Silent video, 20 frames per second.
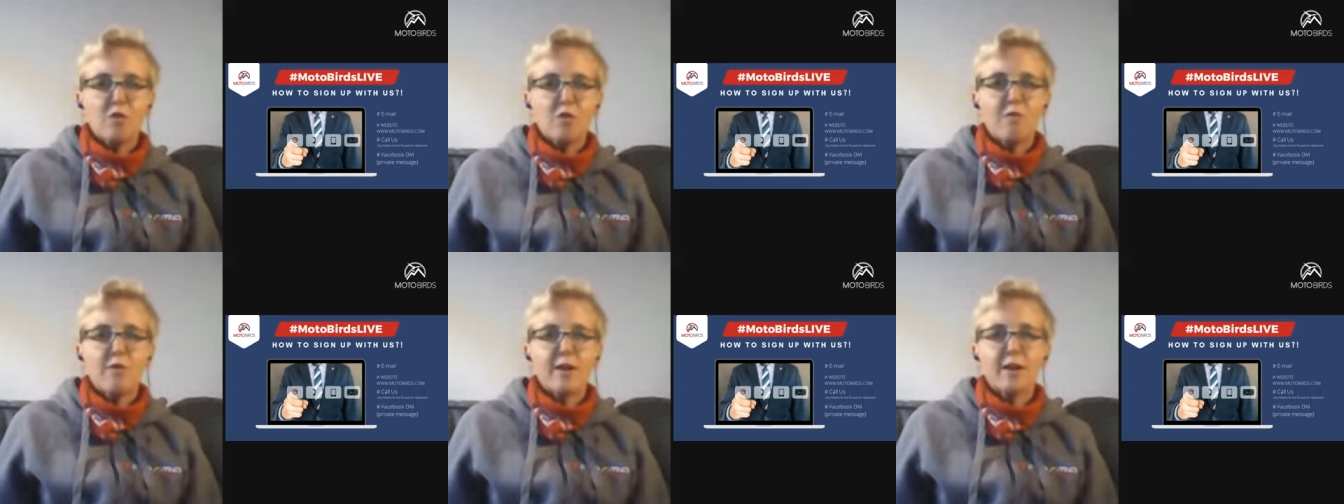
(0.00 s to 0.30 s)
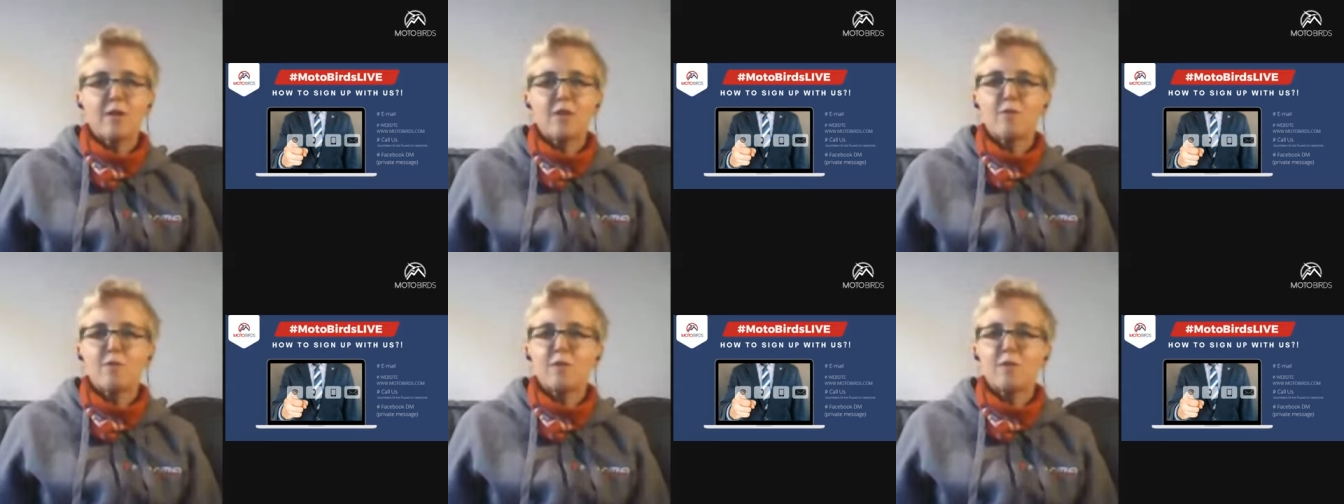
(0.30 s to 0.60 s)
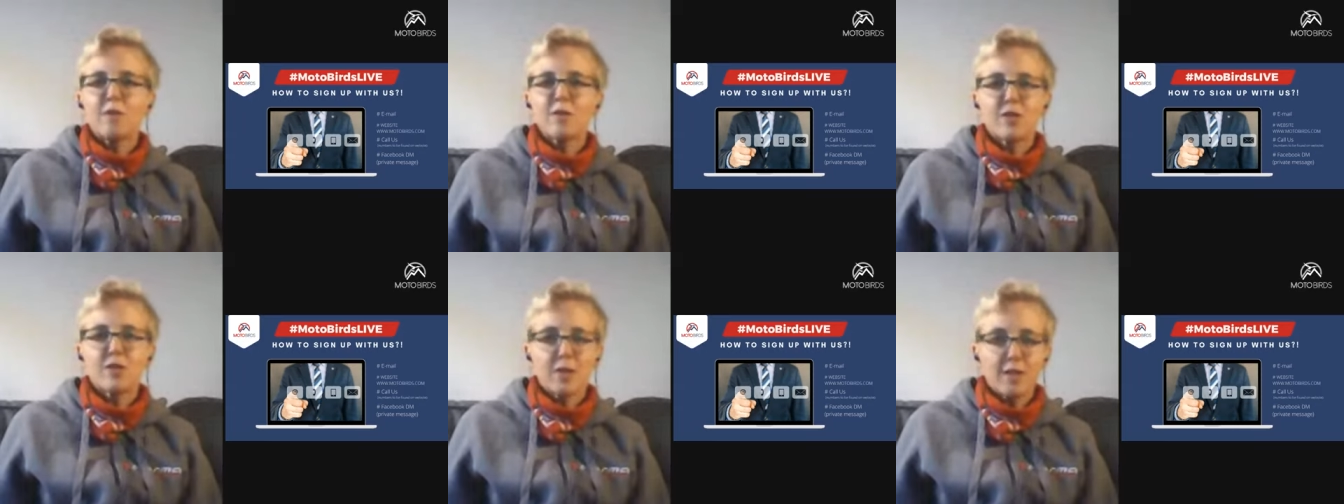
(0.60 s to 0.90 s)
Thank you
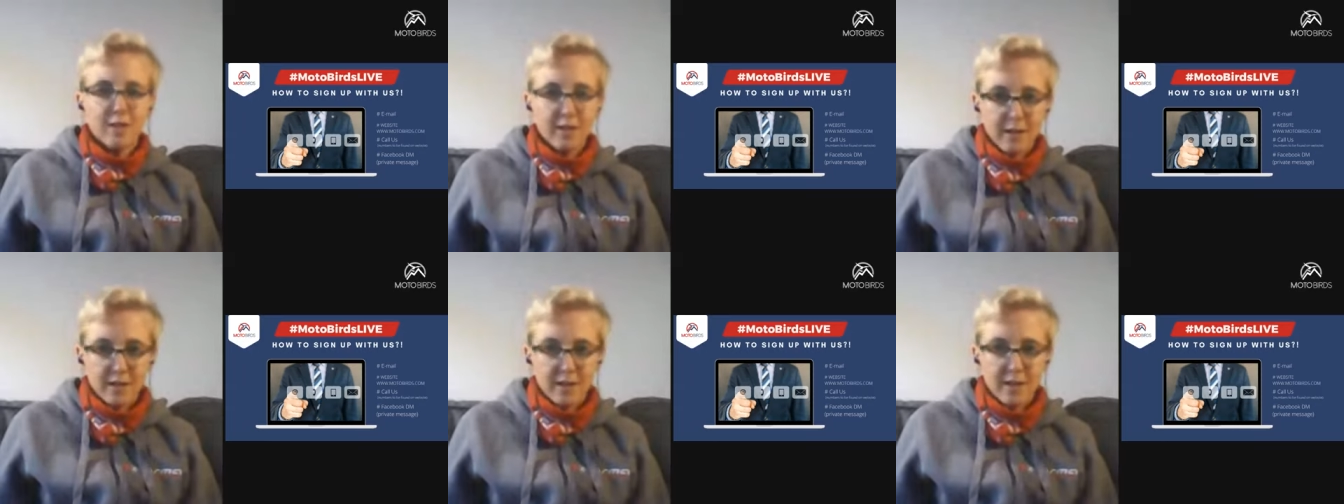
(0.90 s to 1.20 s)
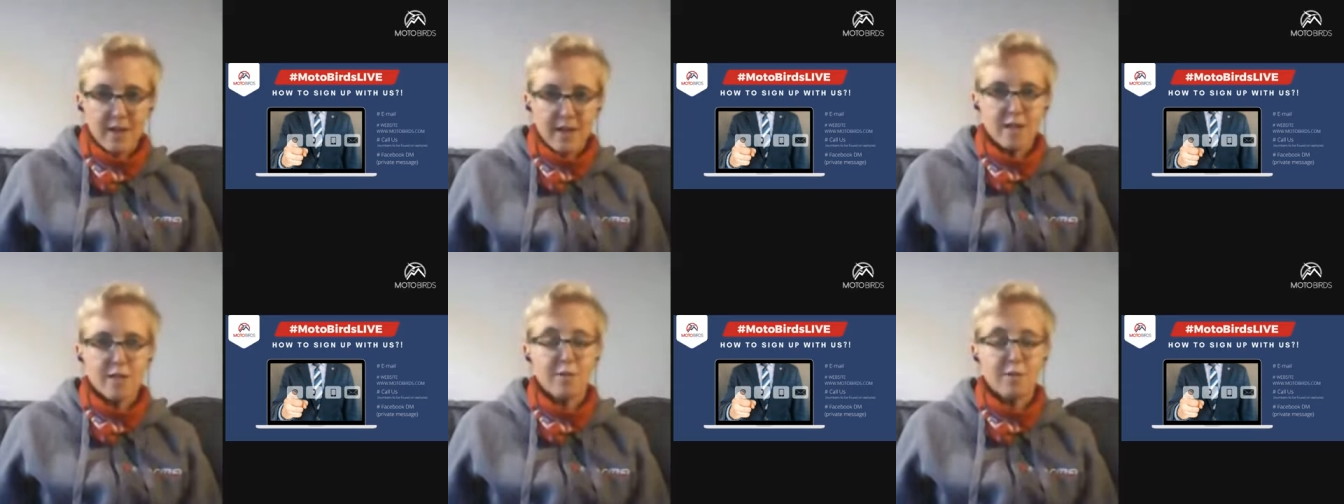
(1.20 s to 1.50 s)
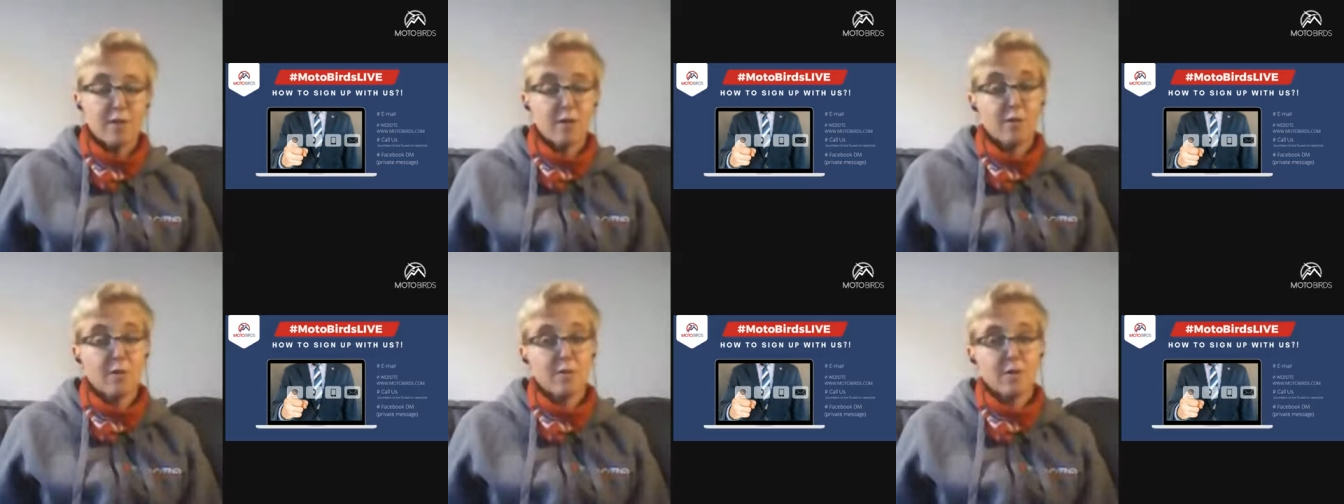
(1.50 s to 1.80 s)
for joining us.
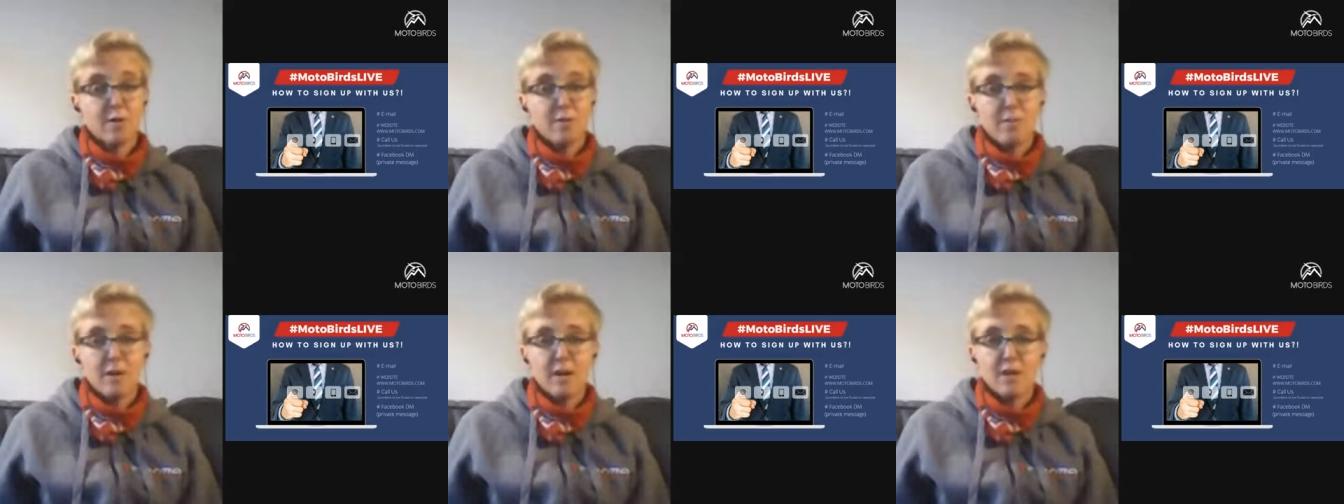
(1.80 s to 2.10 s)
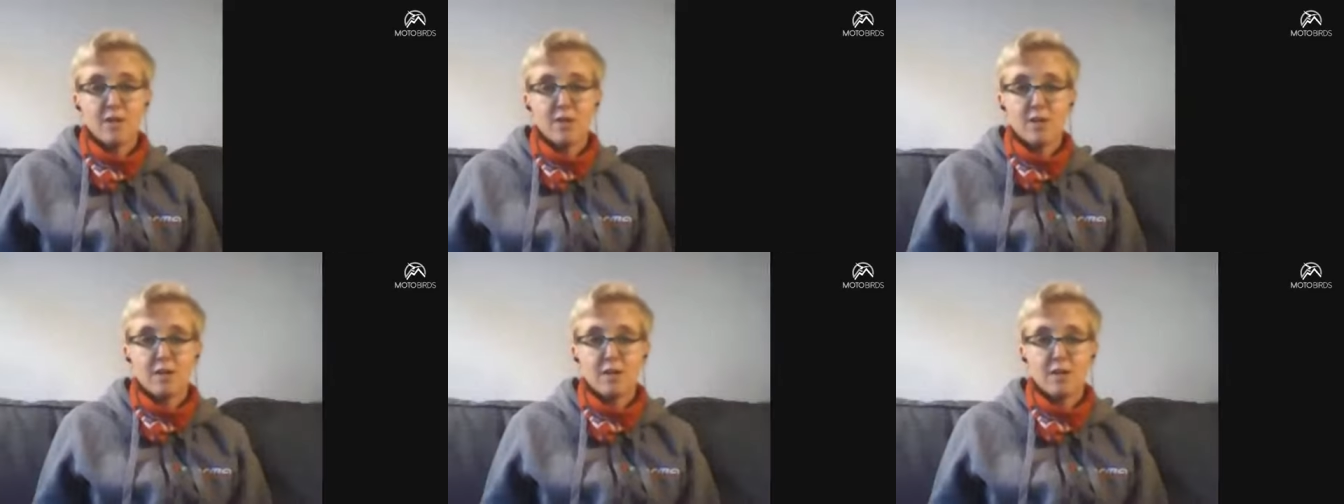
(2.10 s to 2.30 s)
Thank you very much.